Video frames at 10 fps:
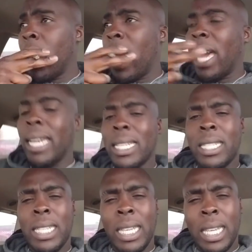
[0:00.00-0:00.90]
and I
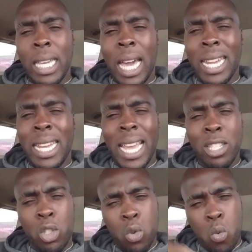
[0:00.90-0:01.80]
see a dead
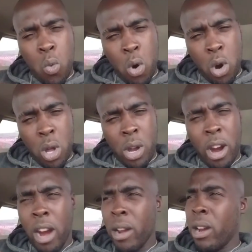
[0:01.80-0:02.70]
squirrel
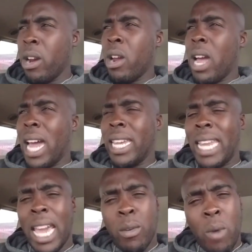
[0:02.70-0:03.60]
or a
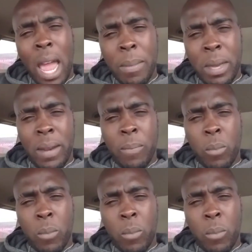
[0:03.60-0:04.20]
dead rabbit